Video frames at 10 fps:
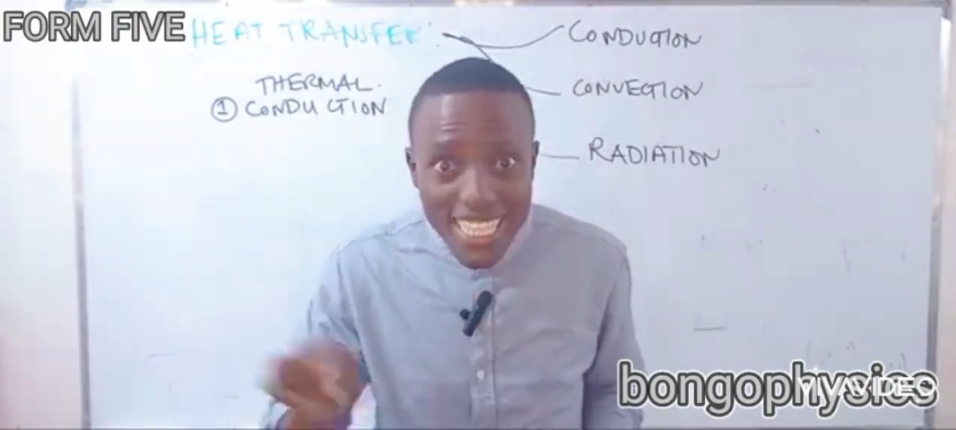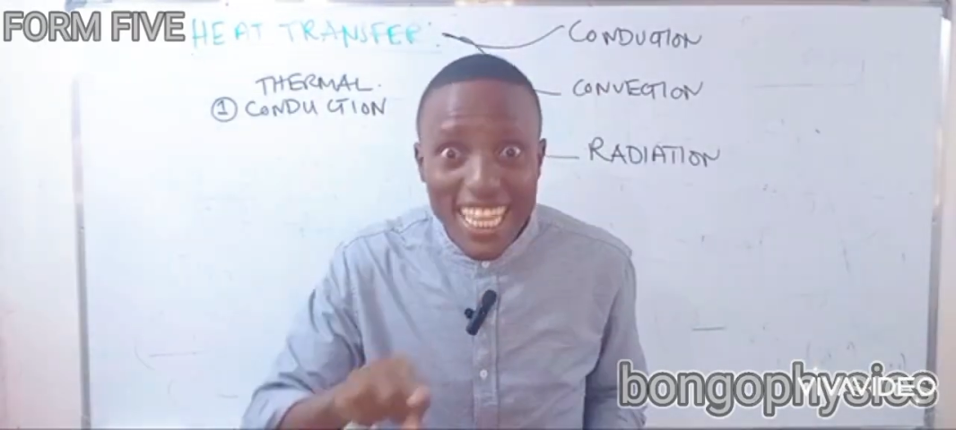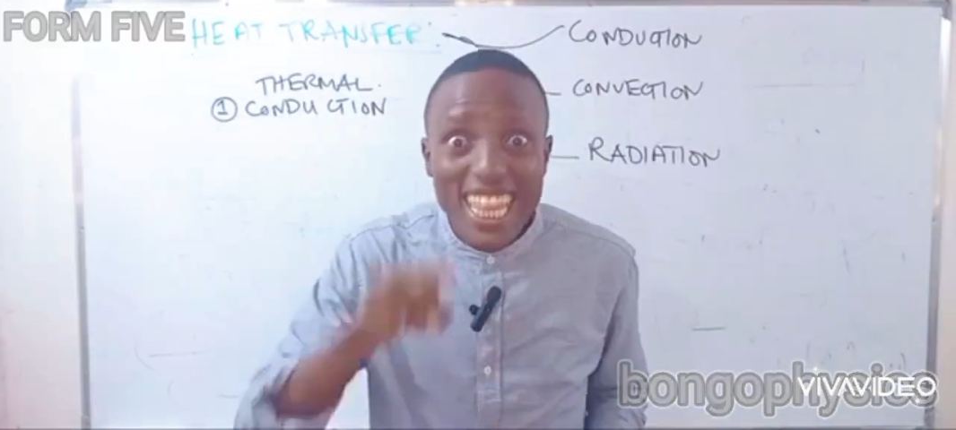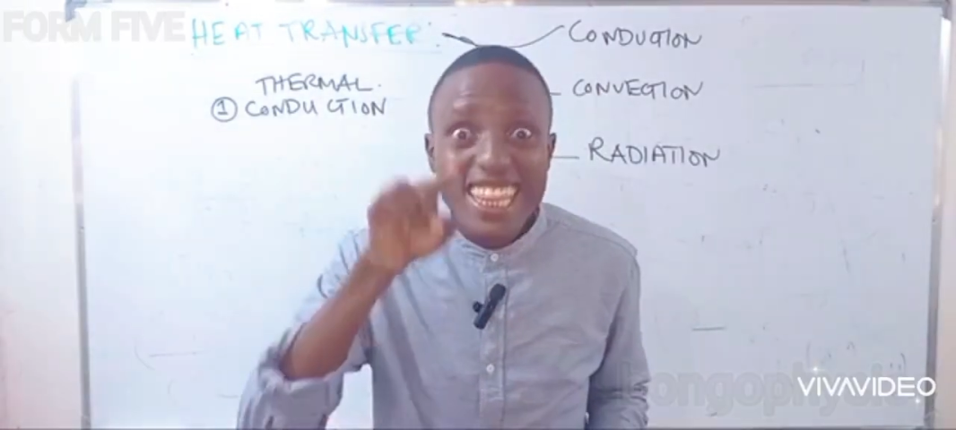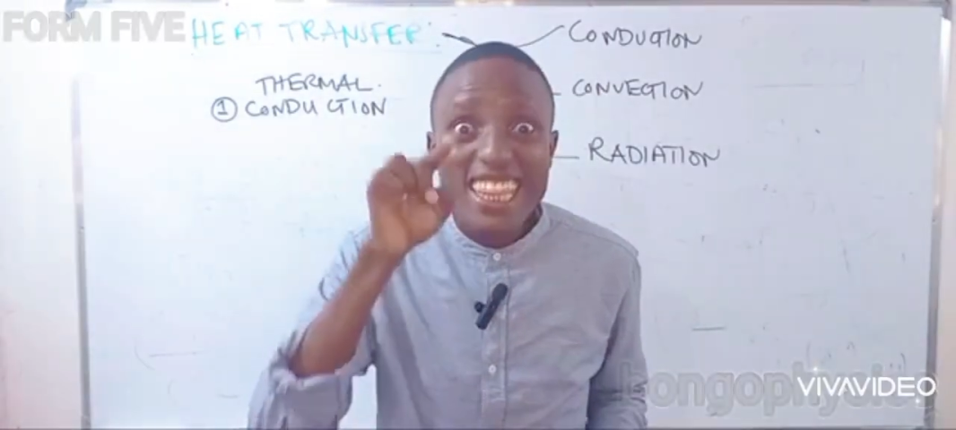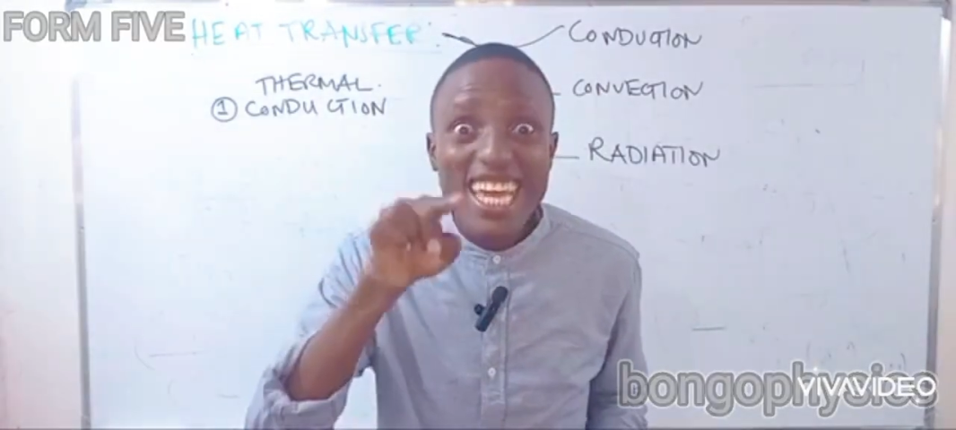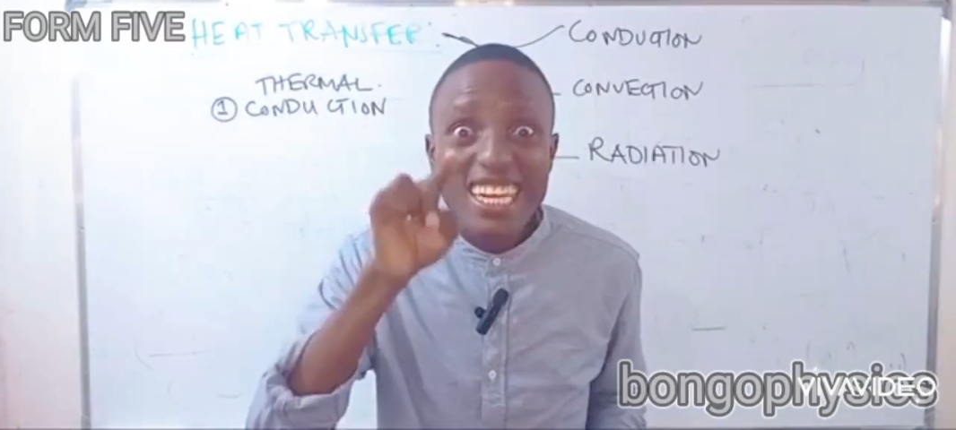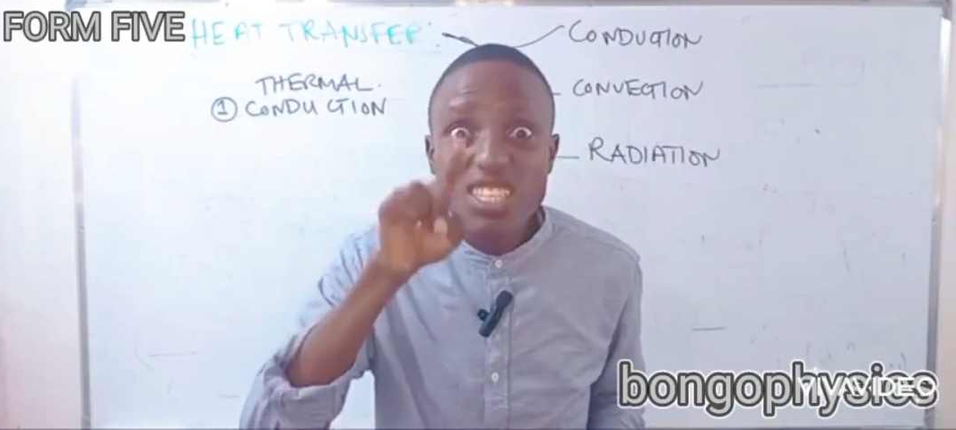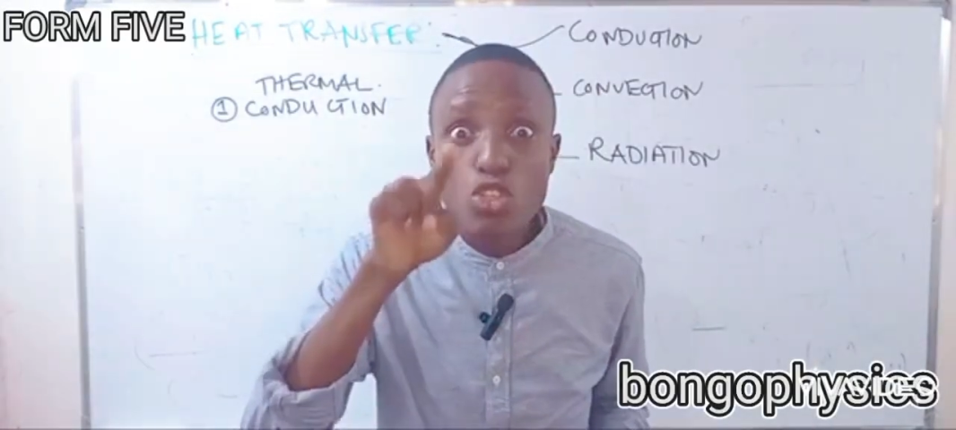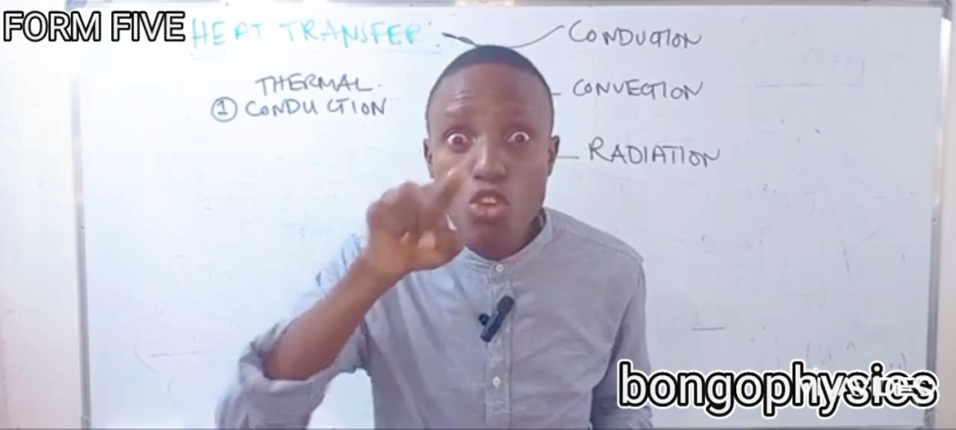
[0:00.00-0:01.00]
that there
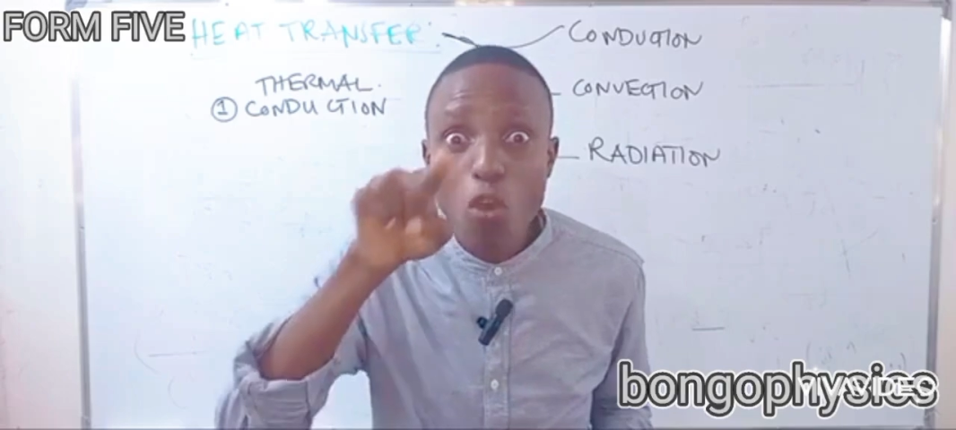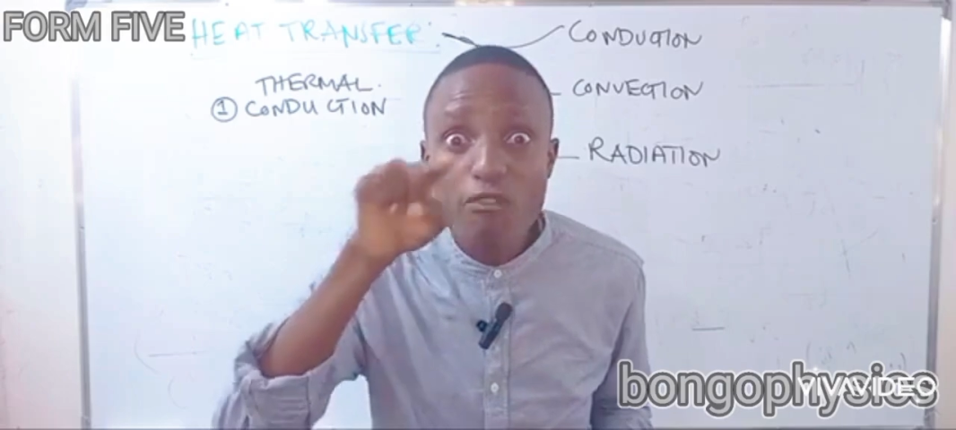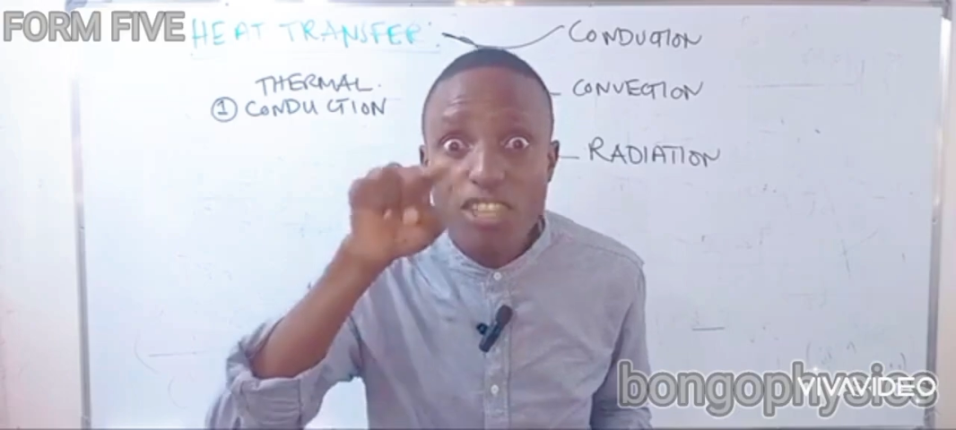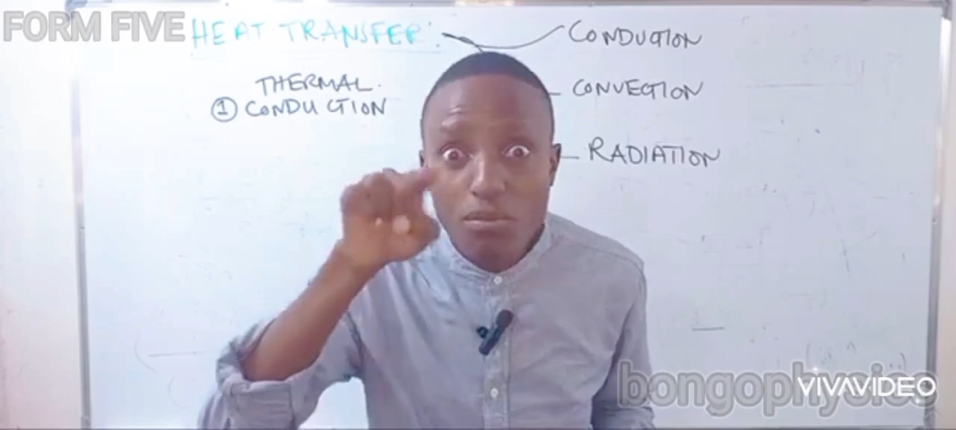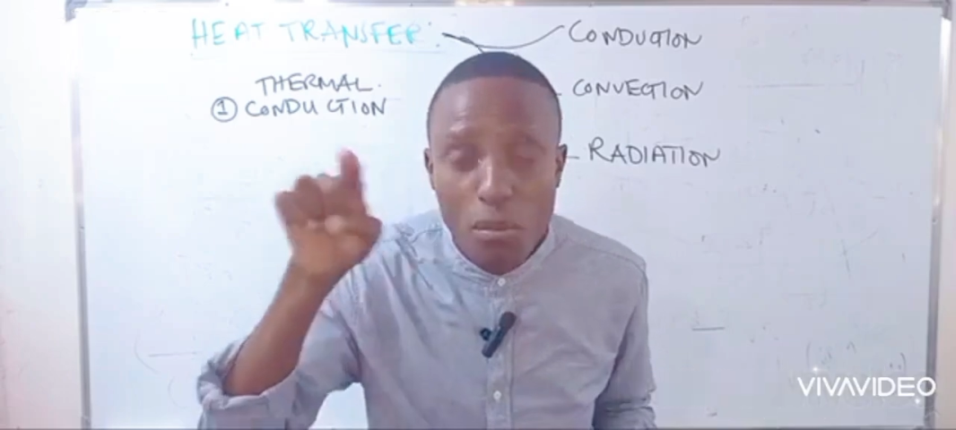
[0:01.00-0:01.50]
is no visible